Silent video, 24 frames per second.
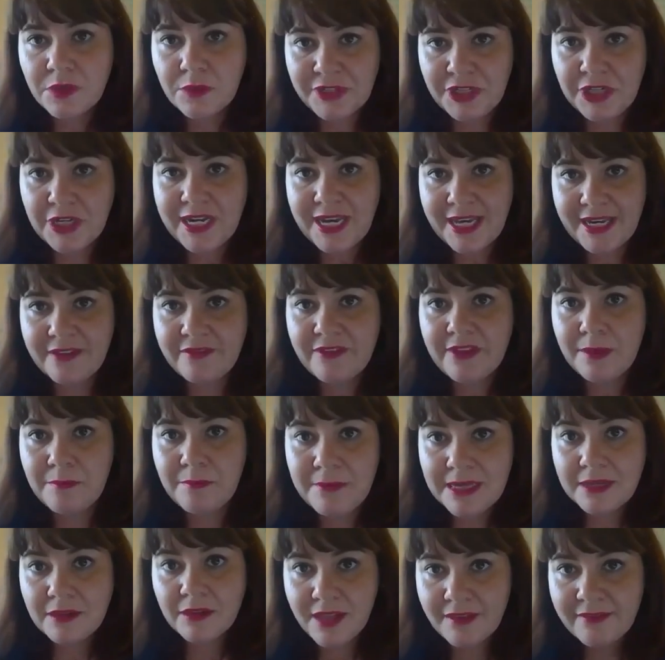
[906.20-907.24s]
when you're kind of in the
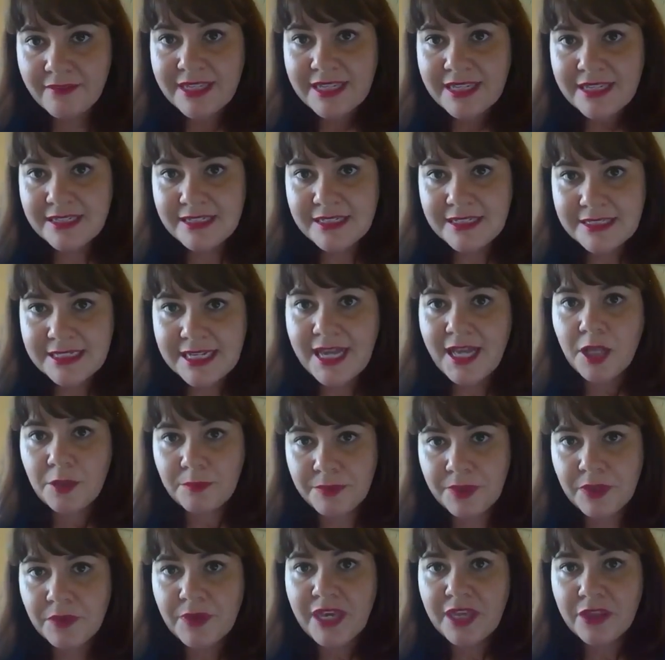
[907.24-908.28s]
middle of it, to help
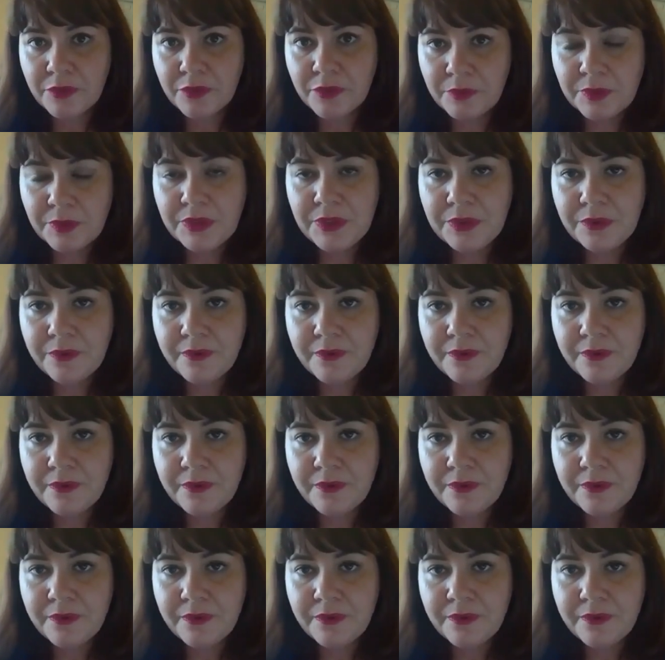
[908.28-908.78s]
you get through.